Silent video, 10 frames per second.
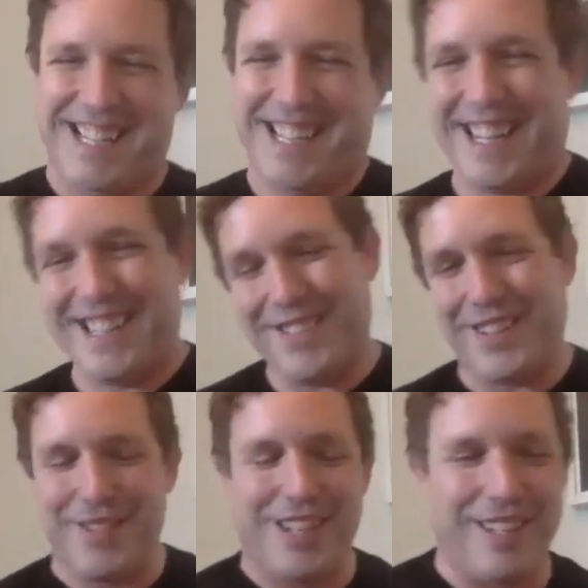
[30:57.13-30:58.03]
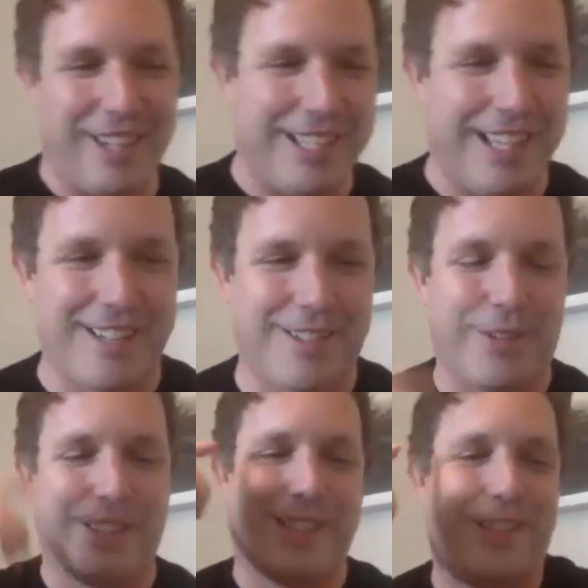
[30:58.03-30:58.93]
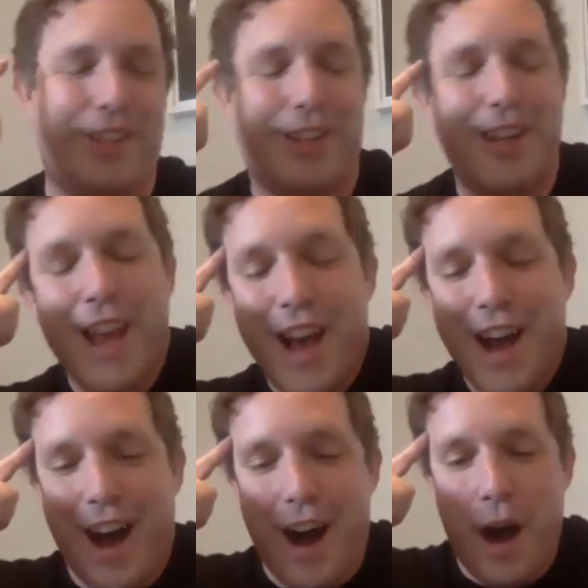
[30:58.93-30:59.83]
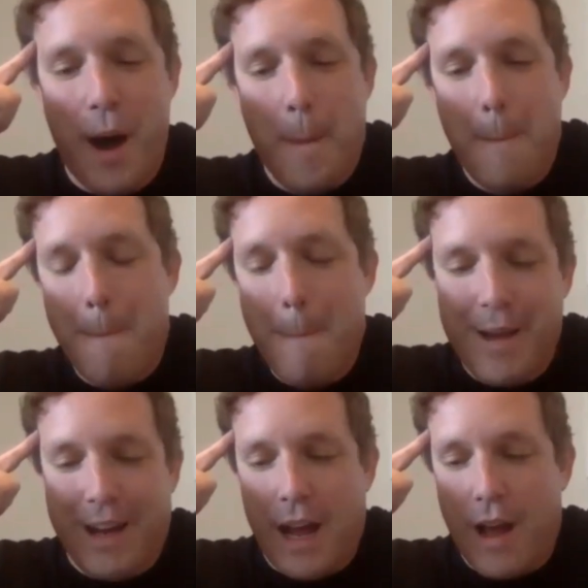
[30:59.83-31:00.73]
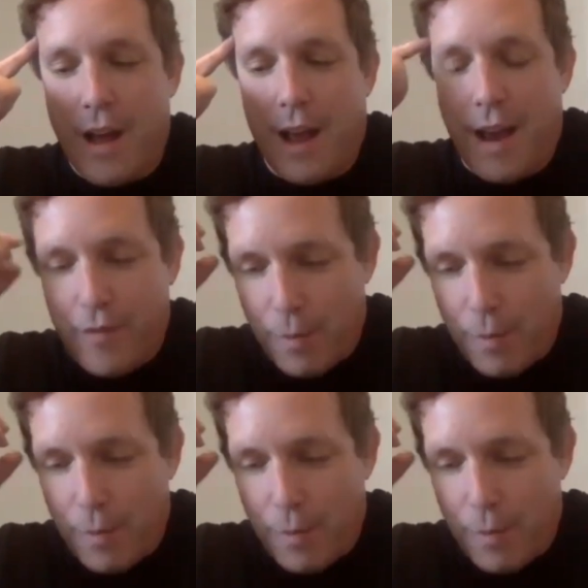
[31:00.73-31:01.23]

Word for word: I do. I mean, I like canned tuna. It's good. Um, I, I, have a